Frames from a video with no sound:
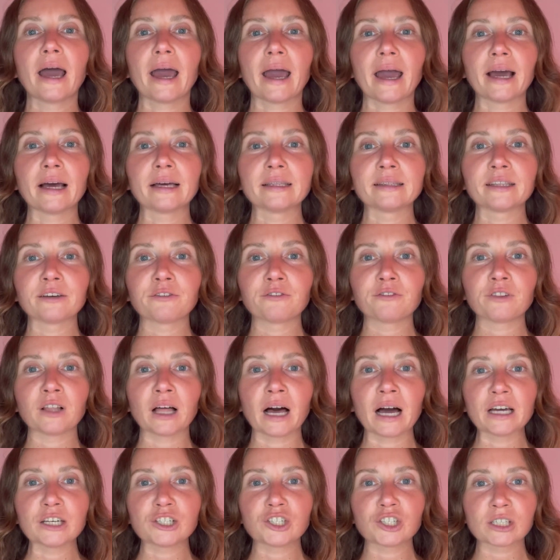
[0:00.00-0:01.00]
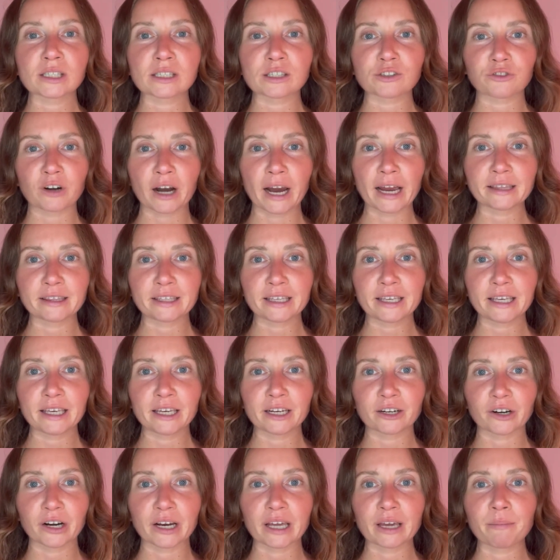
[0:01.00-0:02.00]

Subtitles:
and the flush is right here.